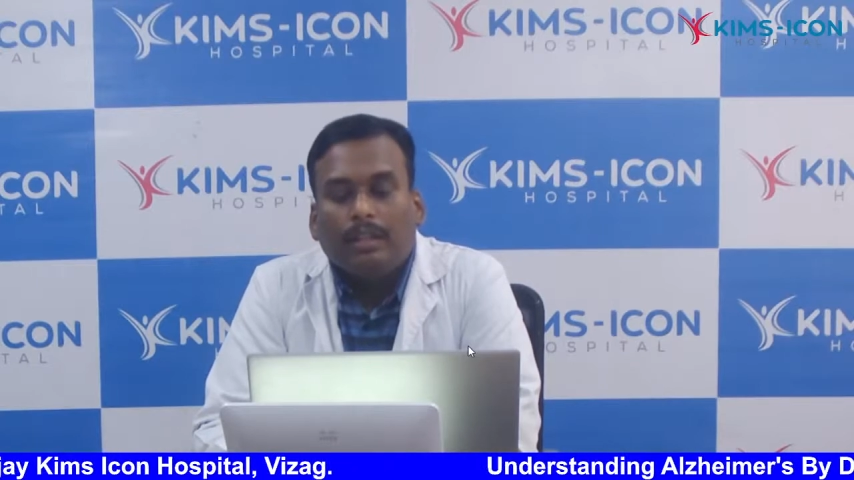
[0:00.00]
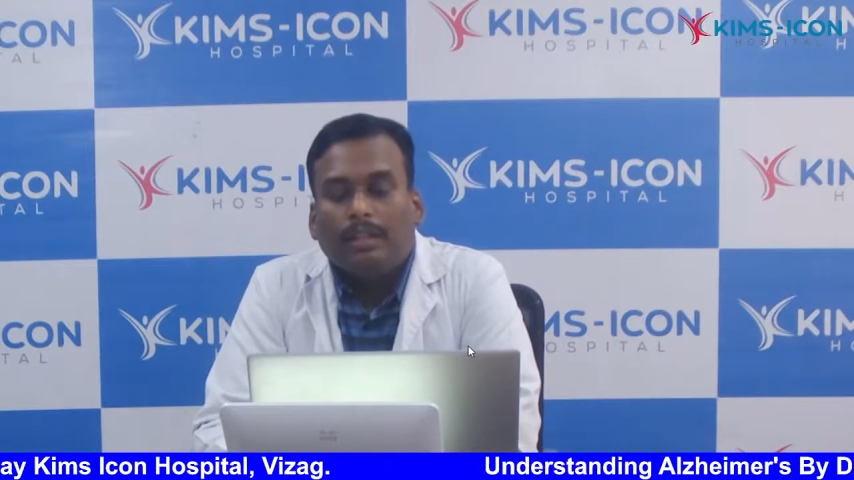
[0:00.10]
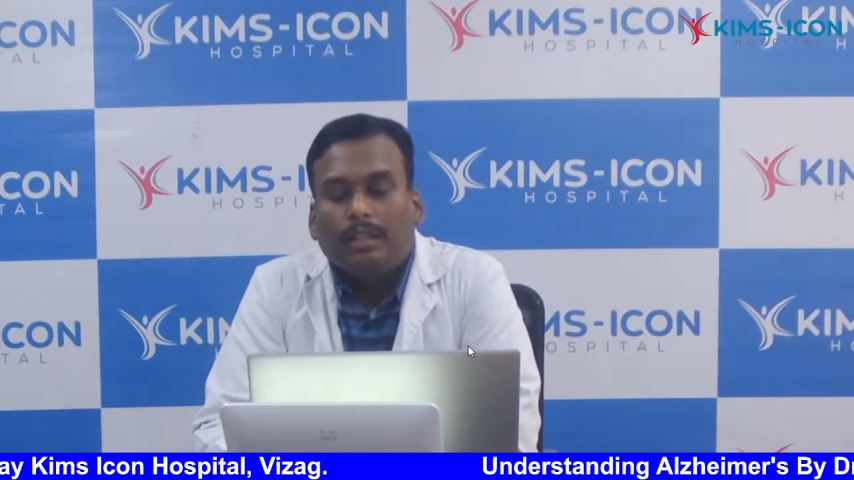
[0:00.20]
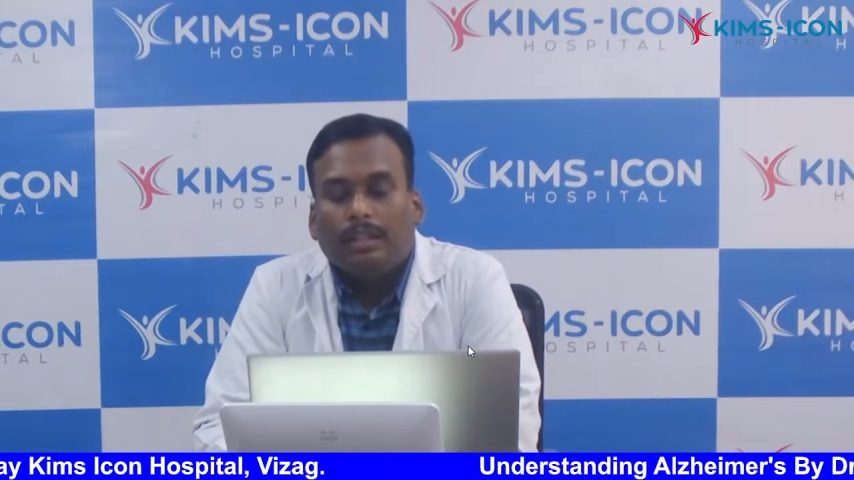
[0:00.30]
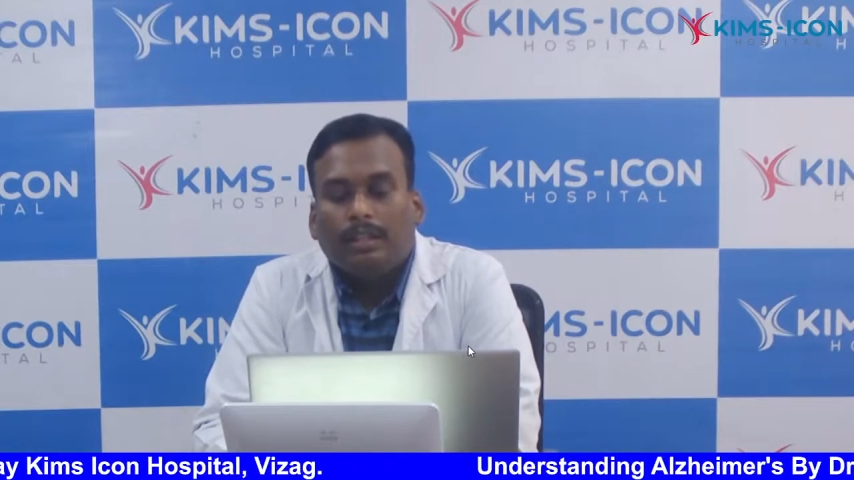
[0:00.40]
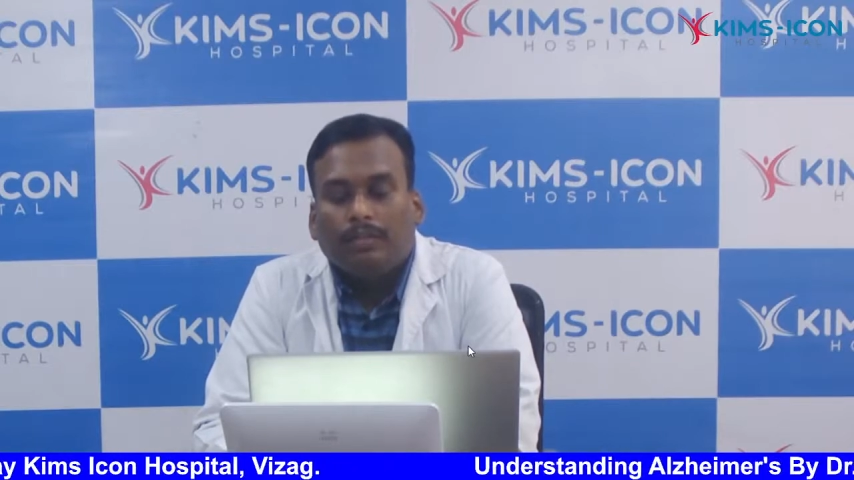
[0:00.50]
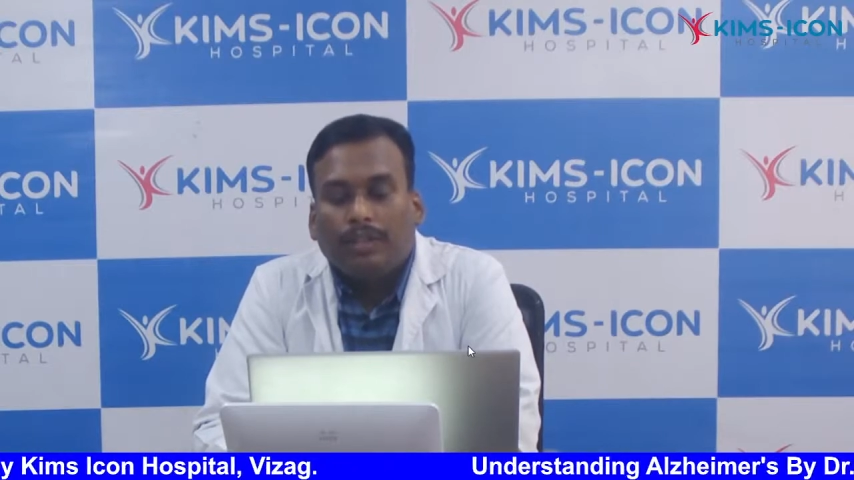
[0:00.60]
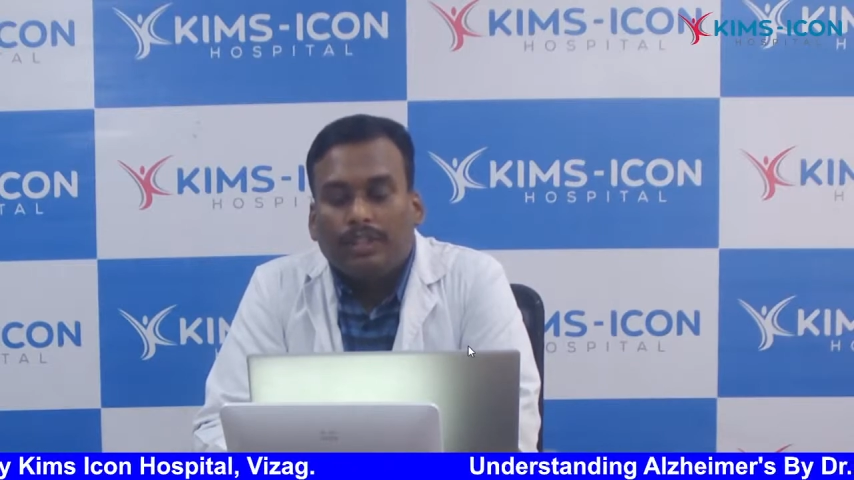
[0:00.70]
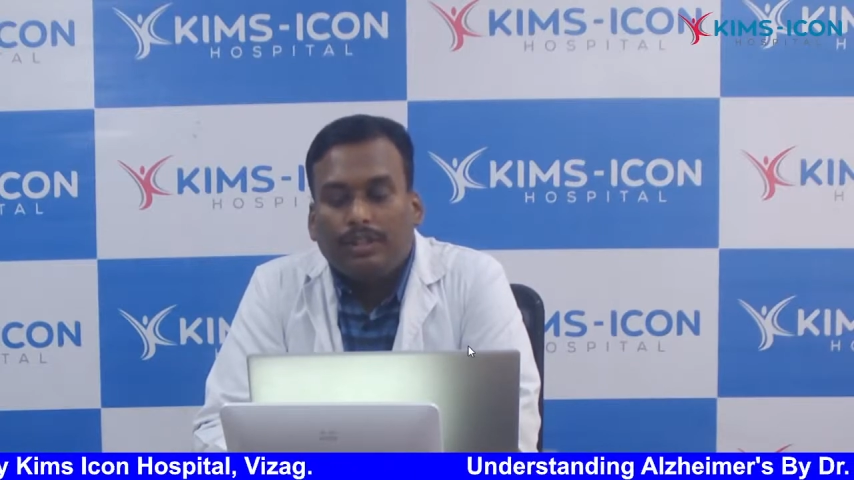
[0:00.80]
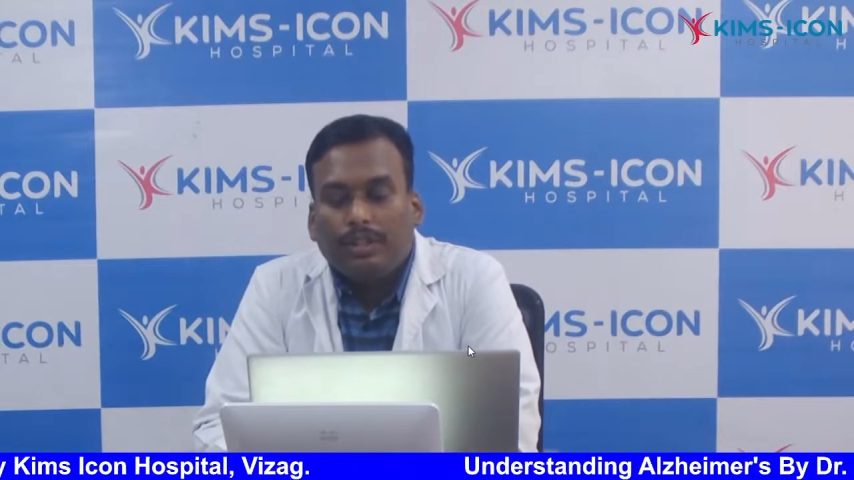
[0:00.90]
The
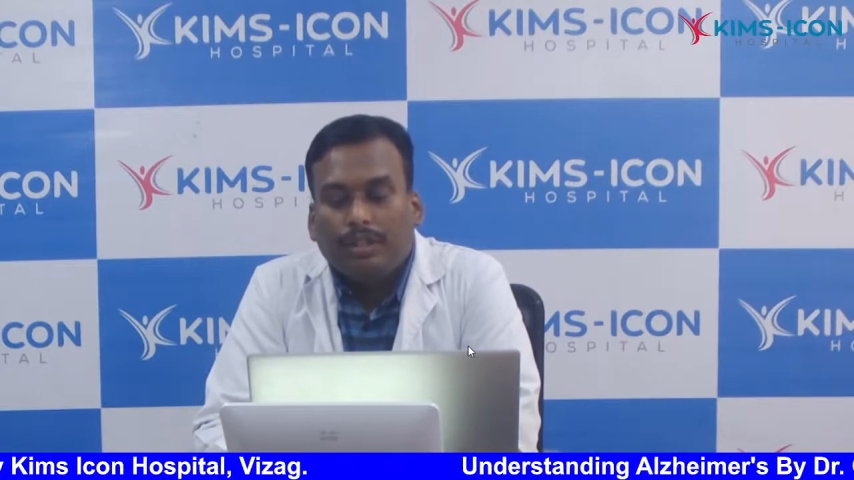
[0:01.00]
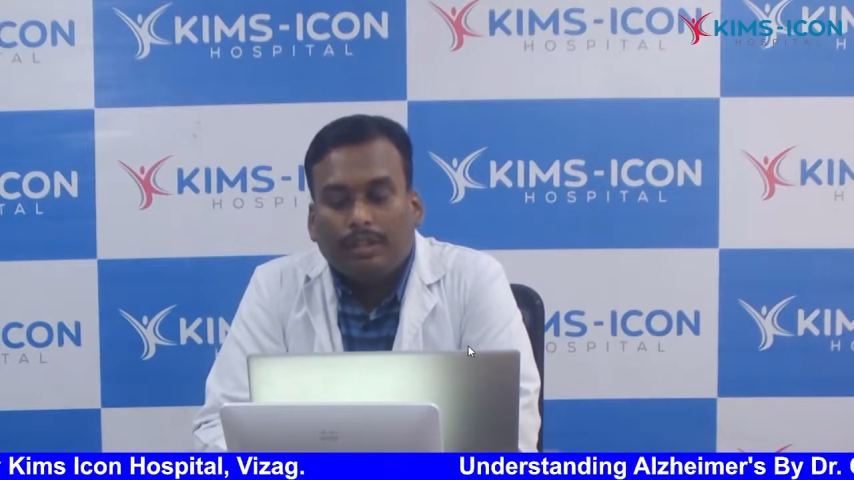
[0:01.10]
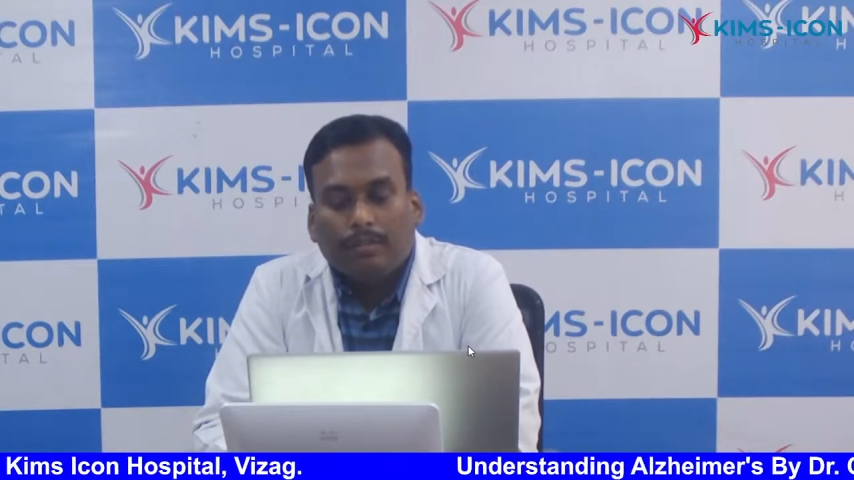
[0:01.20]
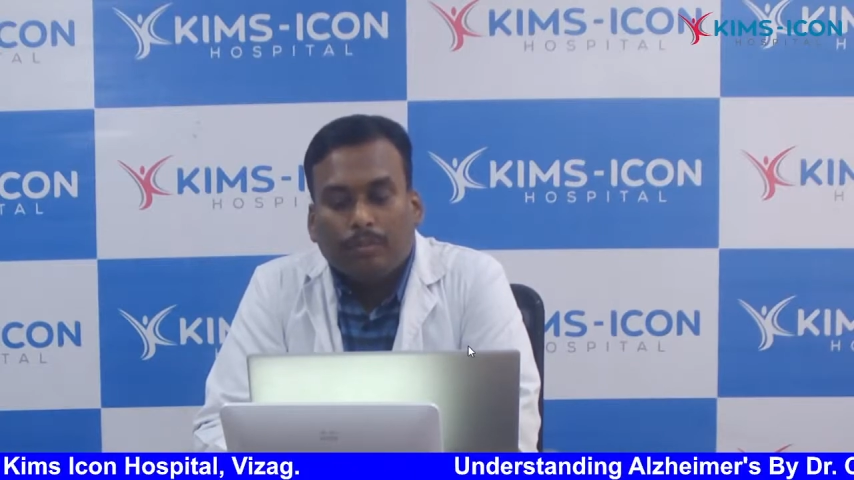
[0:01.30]
first drug